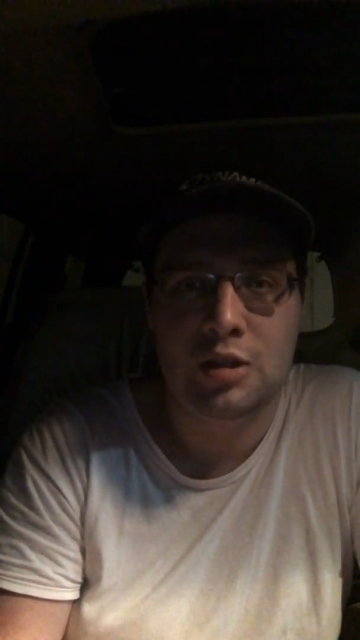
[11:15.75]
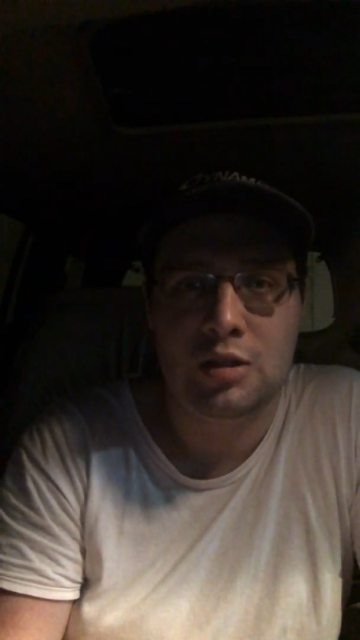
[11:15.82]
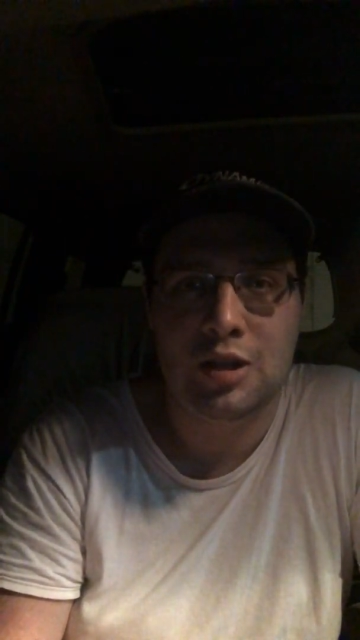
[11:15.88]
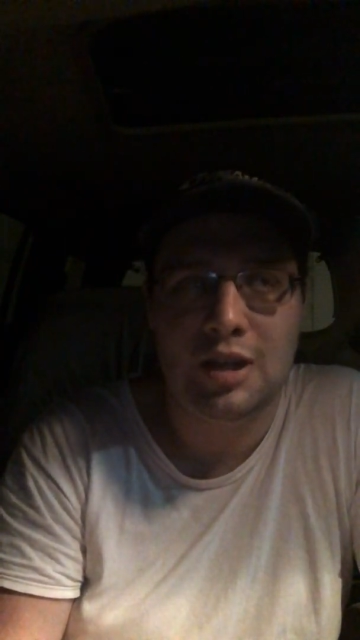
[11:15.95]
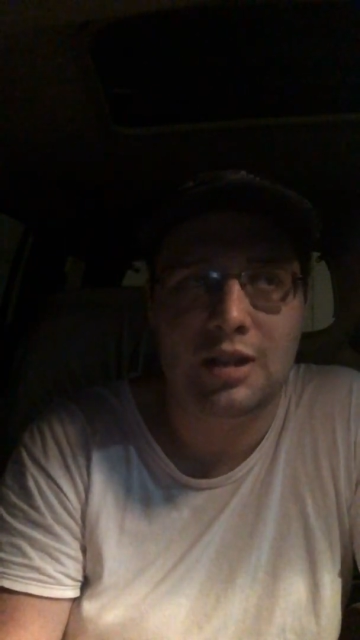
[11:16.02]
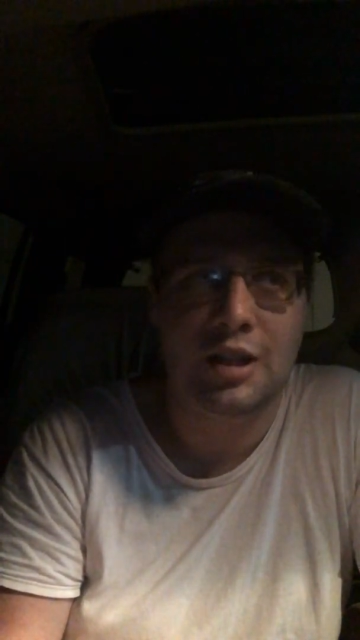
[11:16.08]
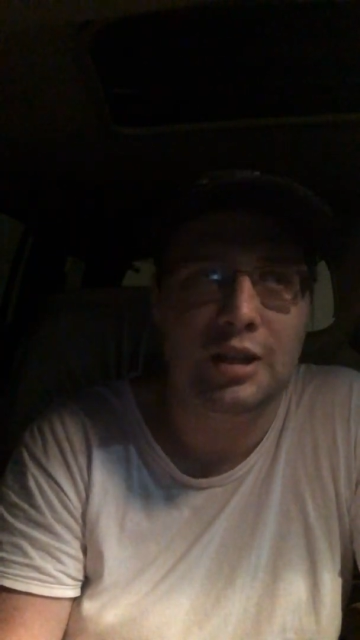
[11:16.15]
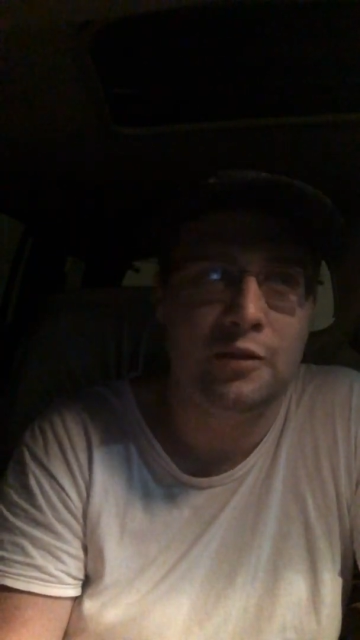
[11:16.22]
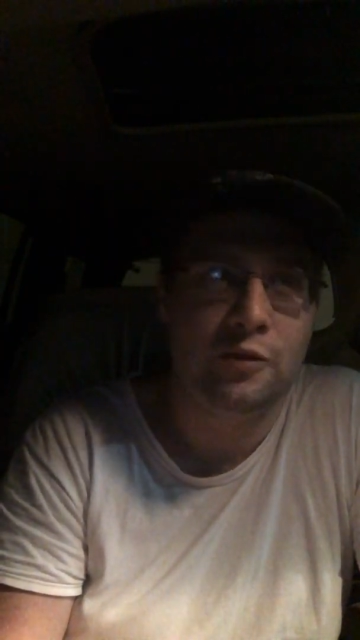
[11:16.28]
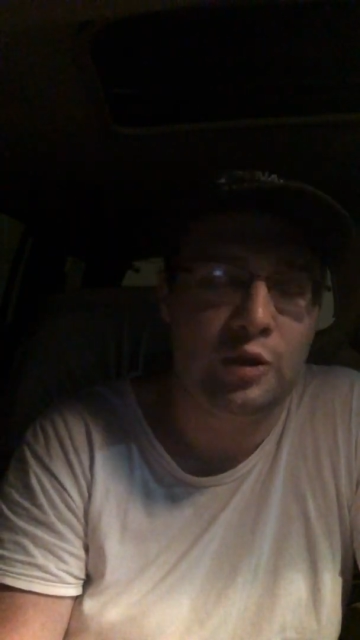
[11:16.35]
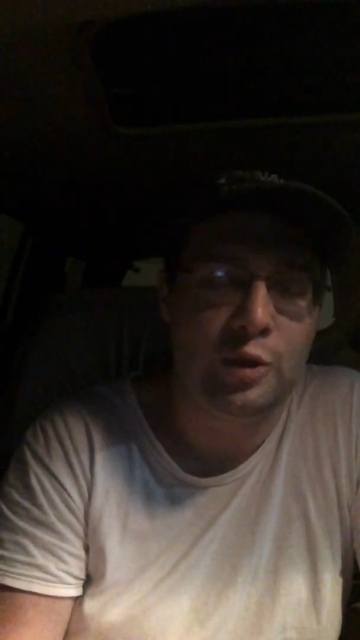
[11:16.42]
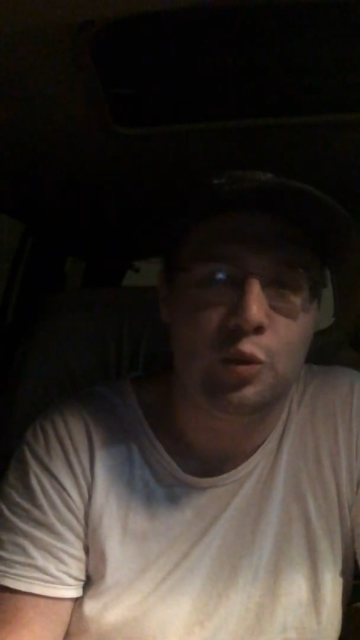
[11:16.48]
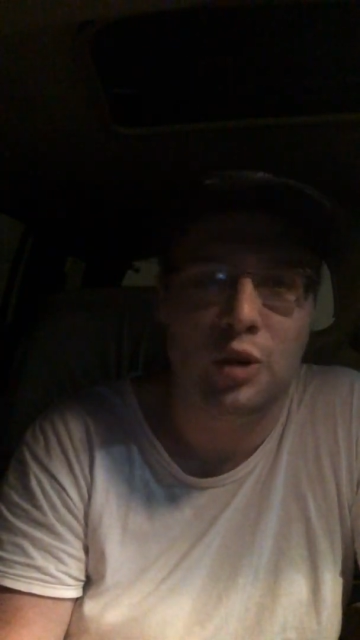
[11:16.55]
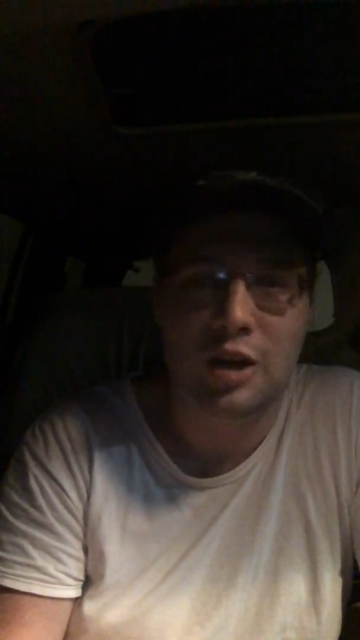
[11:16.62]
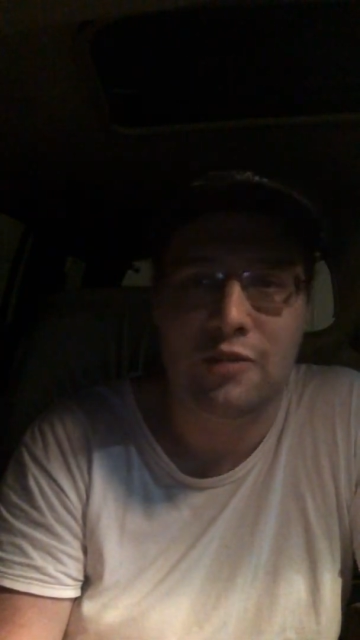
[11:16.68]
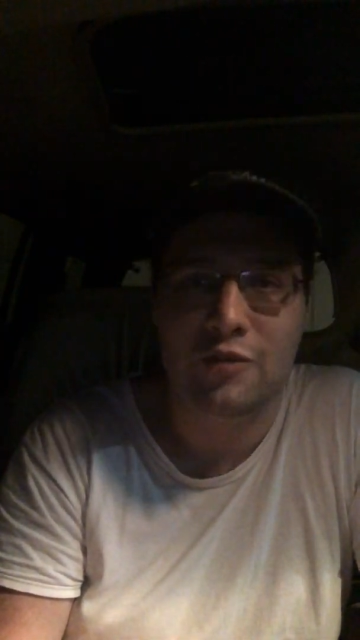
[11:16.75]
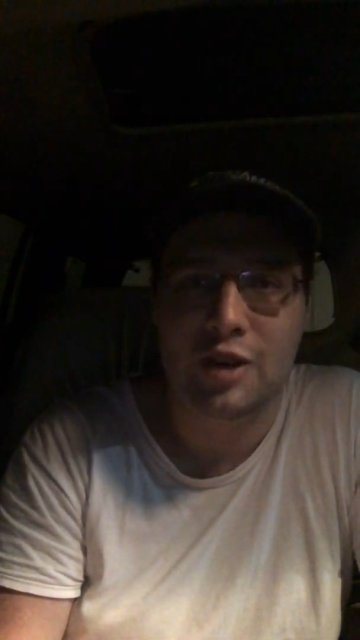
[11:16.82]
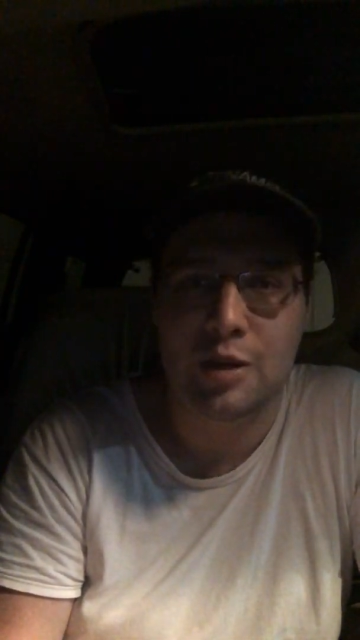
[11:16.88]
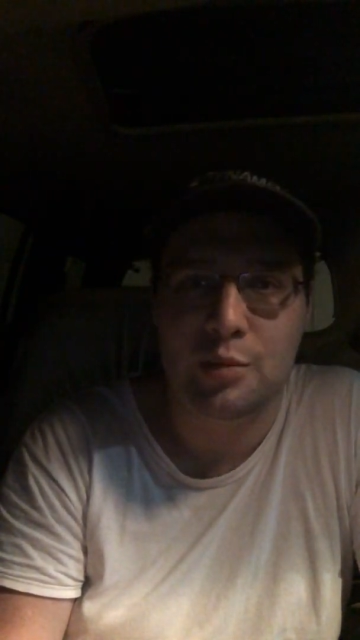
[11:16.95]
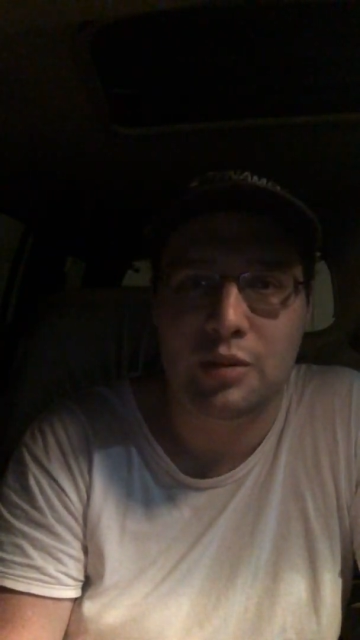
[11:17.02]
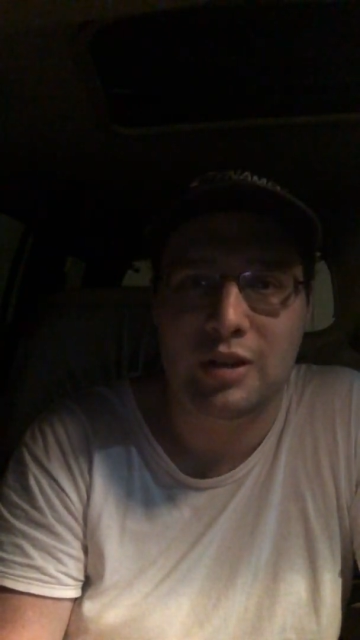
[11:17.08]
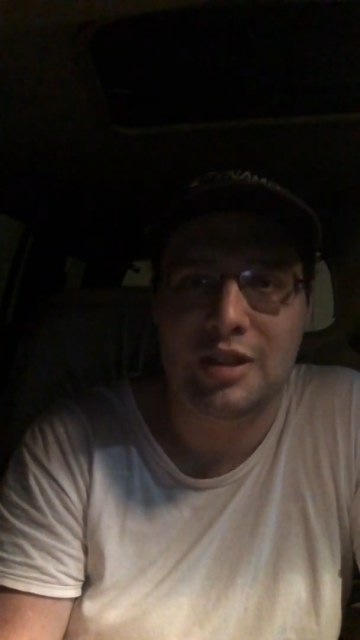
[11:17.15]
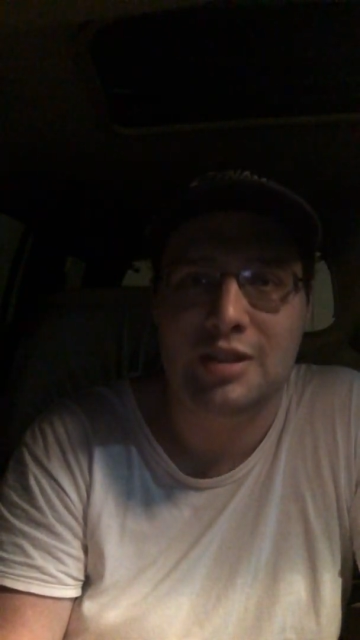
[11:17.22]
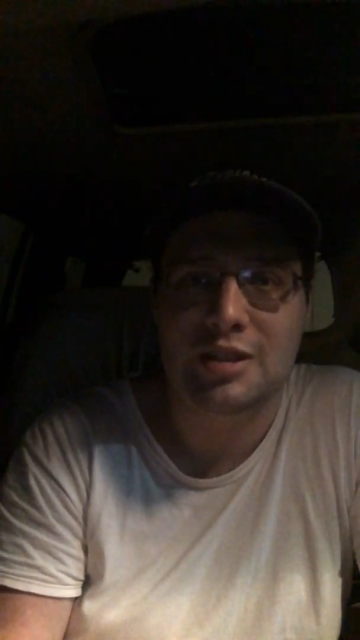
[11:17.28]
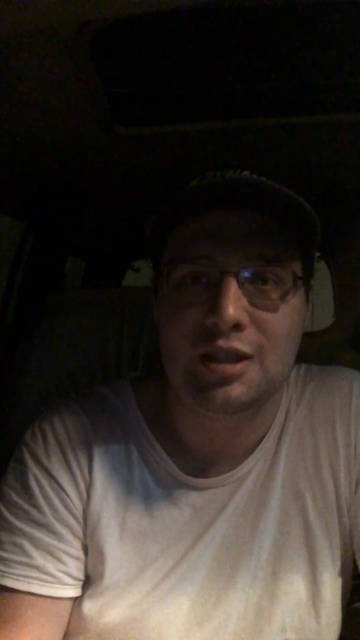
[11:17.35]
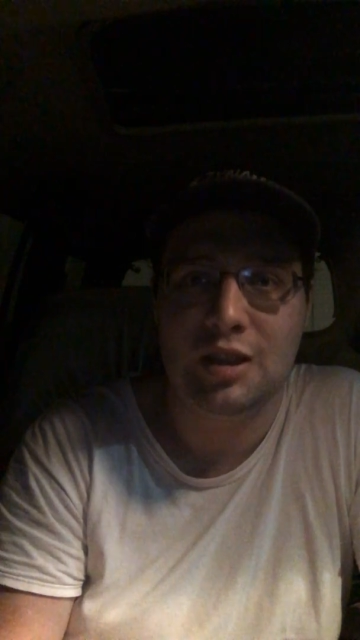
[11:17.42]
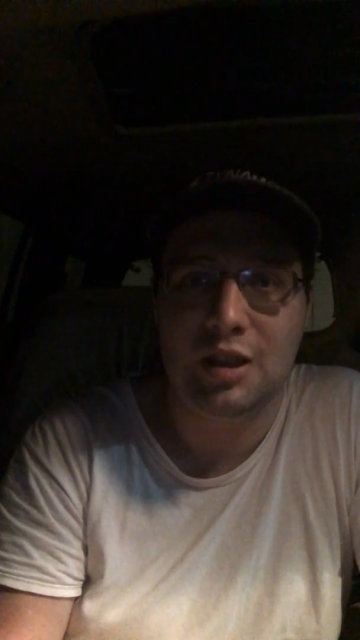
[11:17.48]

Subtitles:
not like free Wi-Fi, but it's